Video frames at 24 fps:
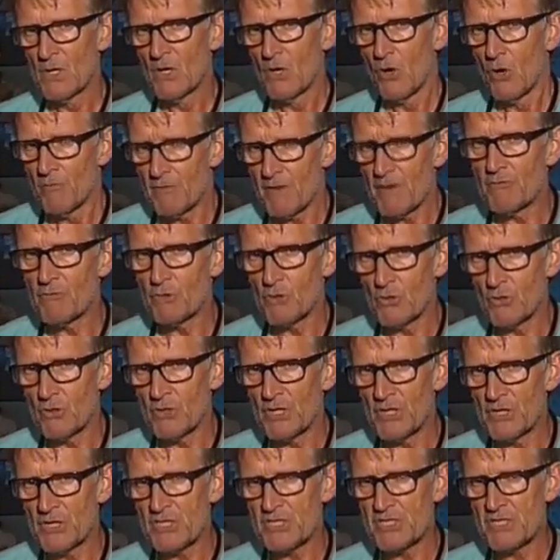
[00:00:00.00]
However,
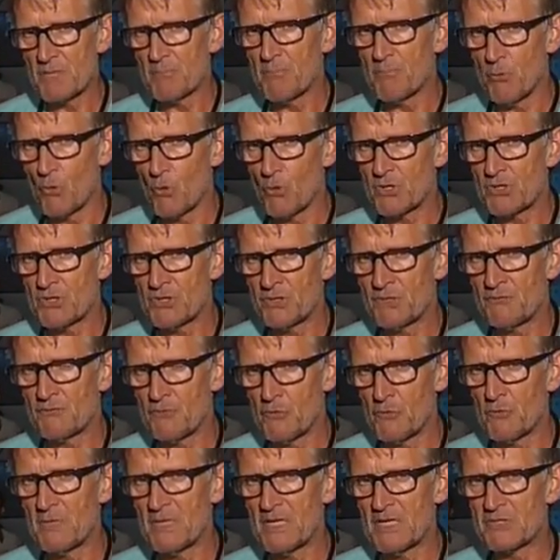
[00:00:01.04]
it is important
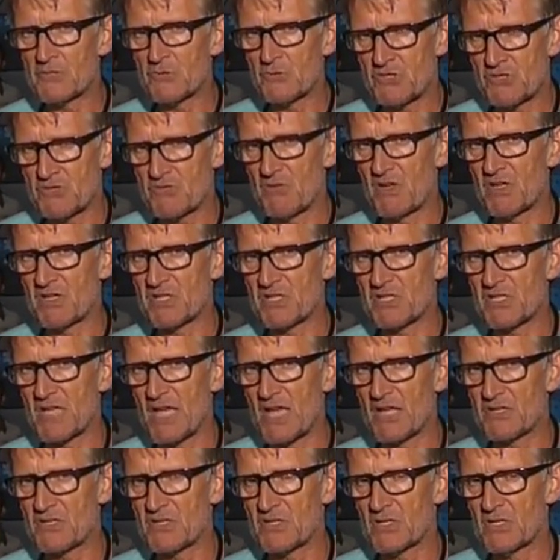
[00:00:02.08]
for me to stress
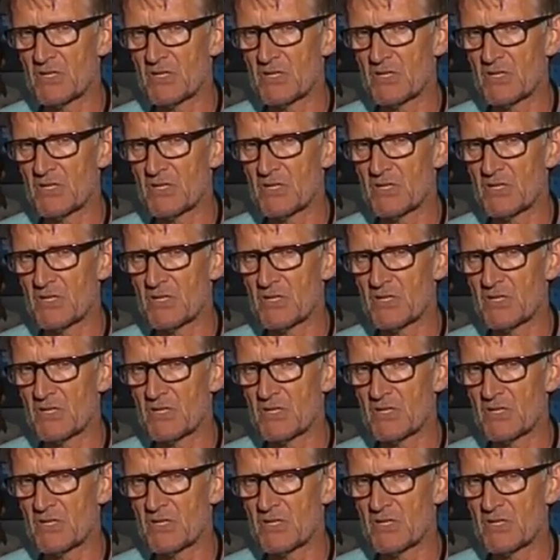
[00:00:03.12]
that